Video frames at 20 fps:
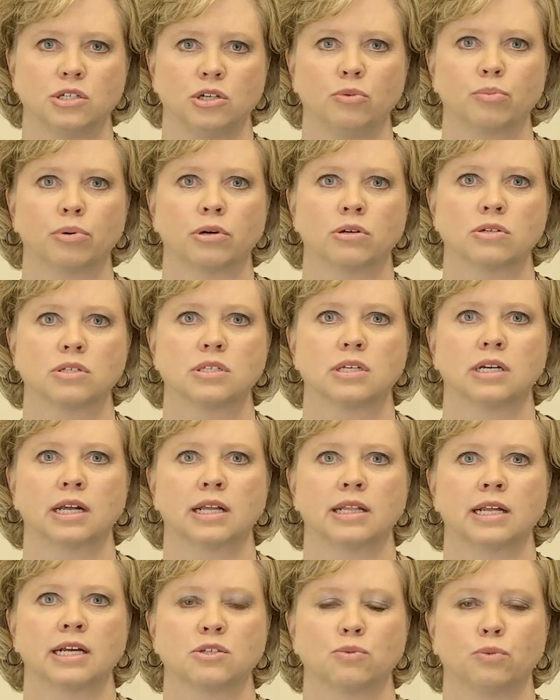to you personally,
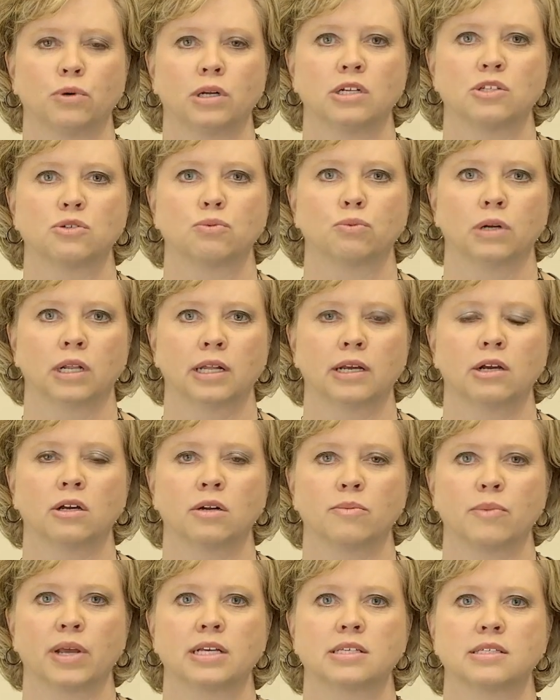and that's when it's really going
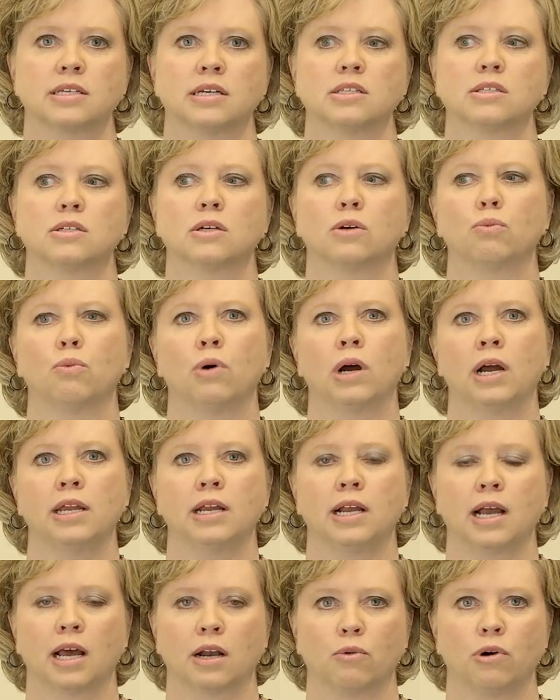to make sense on why
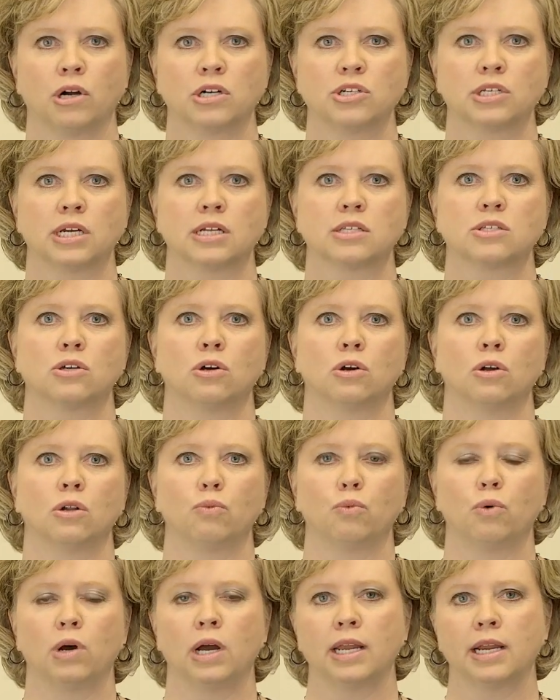you got to watch that salt
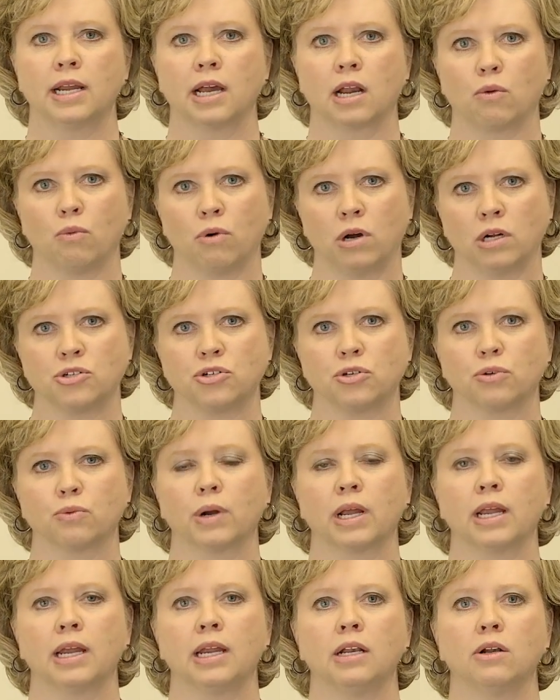and why you got to watch your
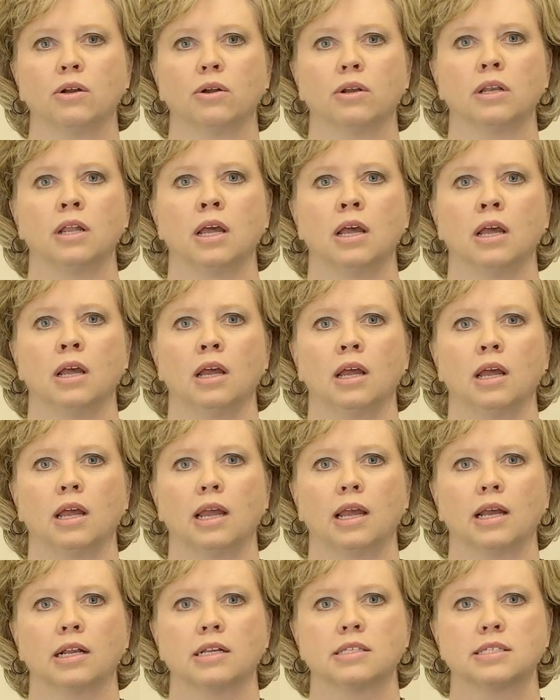weight
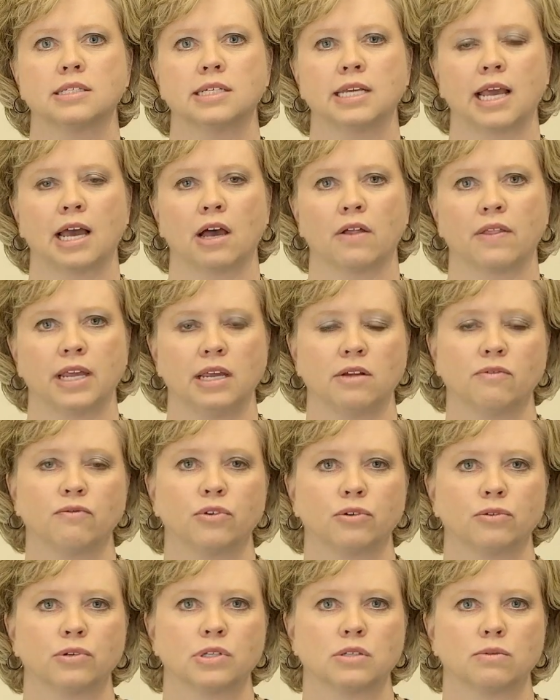and see how they
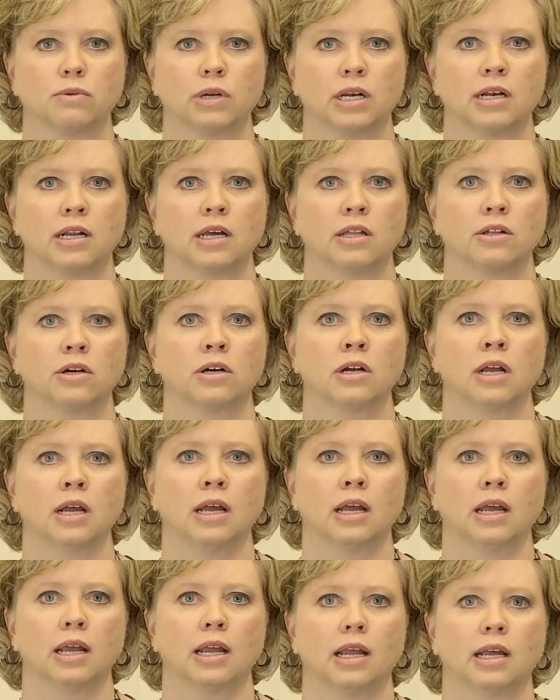influence one another.
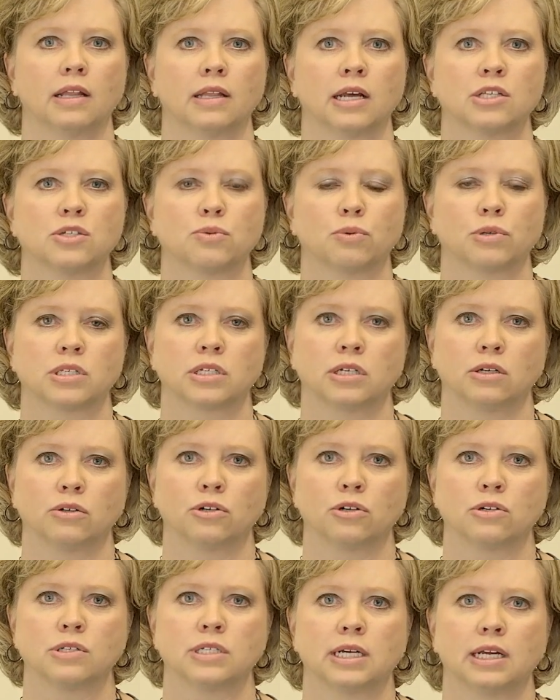And that's where
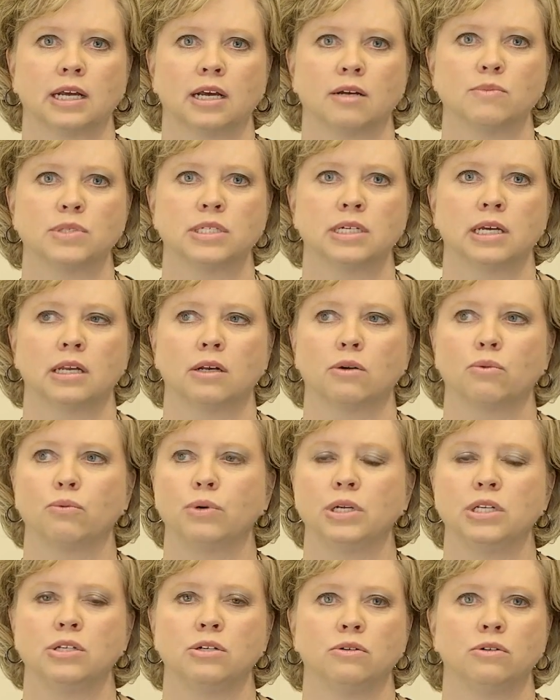skilled nursing comes in.
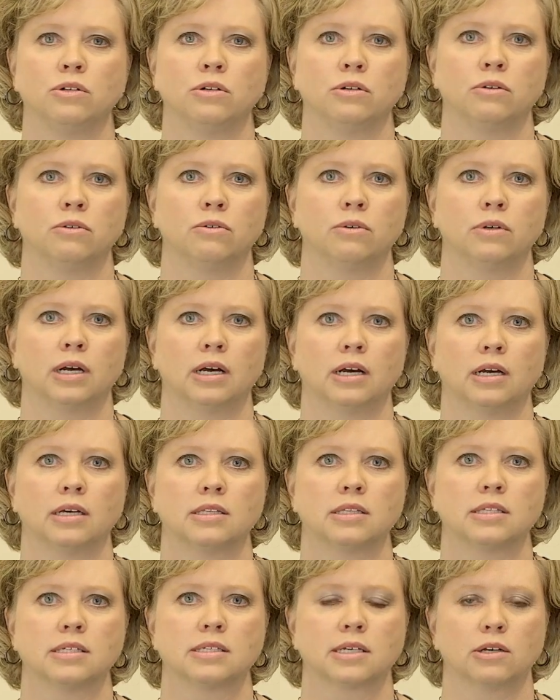We do
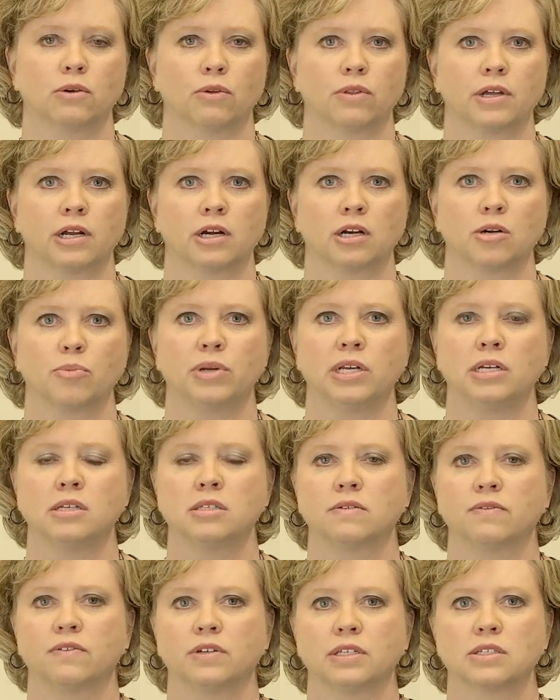the skilled
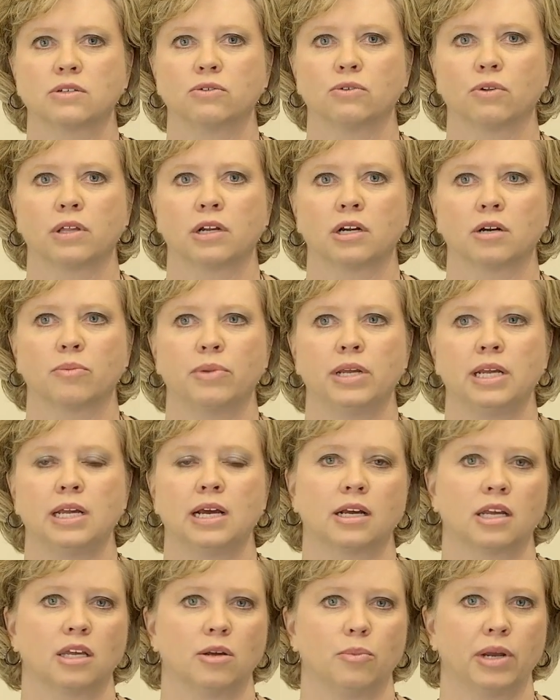therapies, physical therapy,
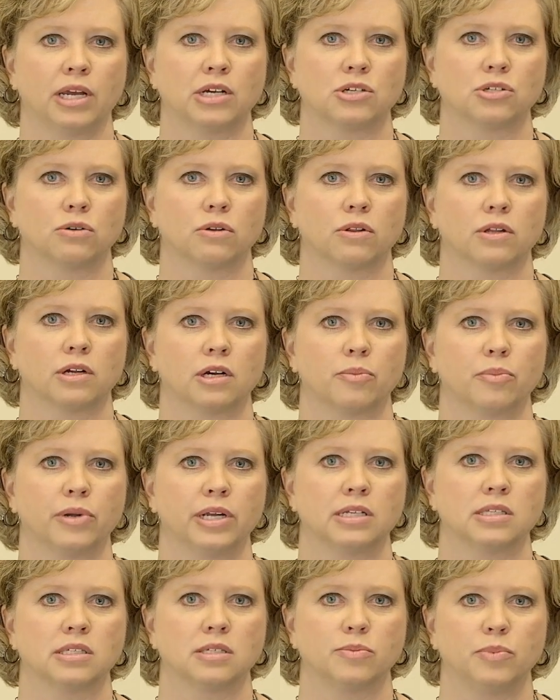occupational
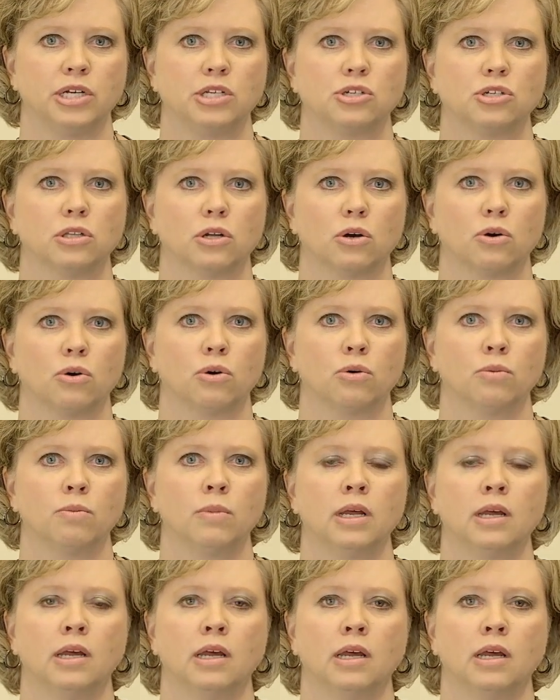therapy, and speech in the home,